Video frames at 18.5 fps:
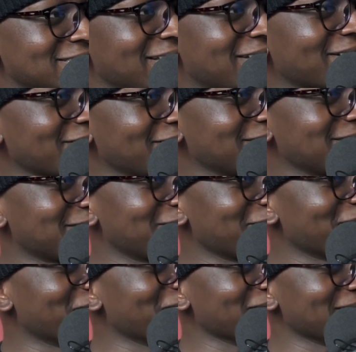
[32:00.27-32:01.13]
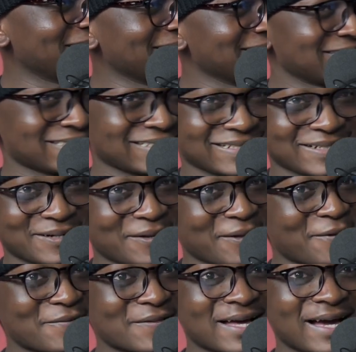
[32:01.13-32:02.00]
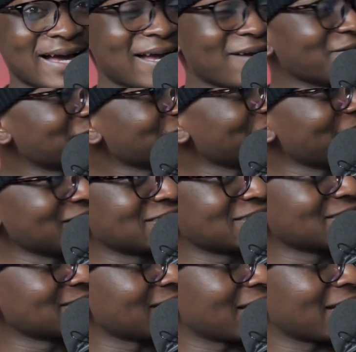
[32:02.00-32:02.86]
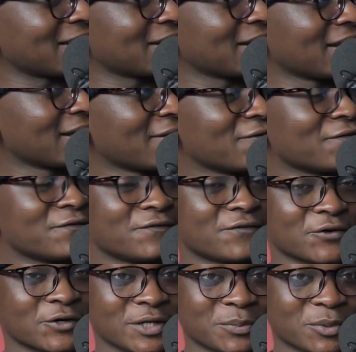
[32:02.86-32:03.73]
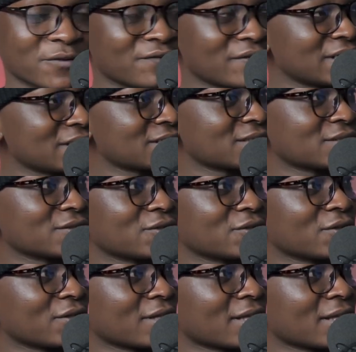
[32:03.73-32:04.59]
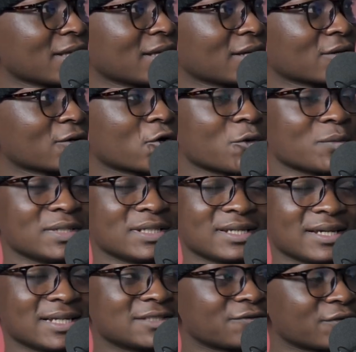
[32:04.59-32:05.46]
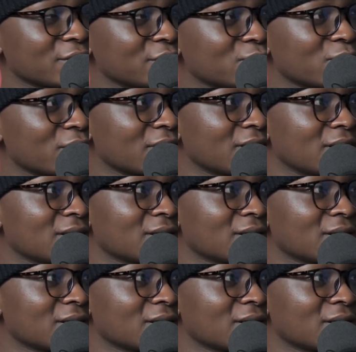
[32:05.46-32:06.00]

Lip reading: out to your manager. I have to mention that. Very professional, communicates very well.